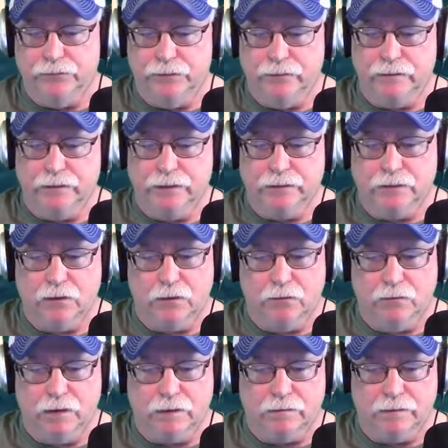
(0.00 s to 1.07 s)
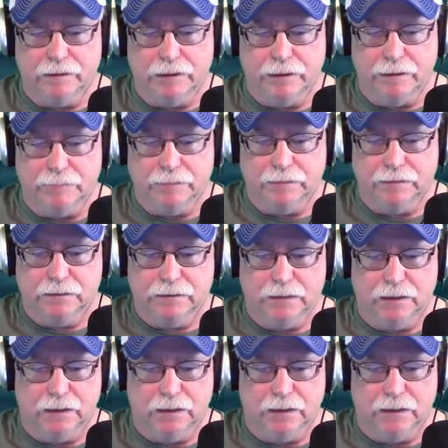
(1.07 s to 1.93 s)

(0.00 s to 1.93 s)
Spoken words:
during these cold water temps,